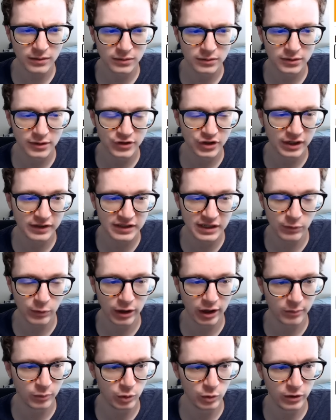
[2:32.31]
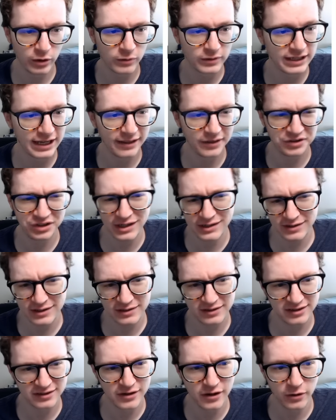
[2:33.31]
on JT Realmuto. Yeah,
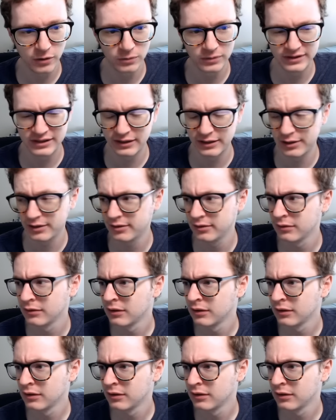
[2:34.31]
JT Snow. Duh.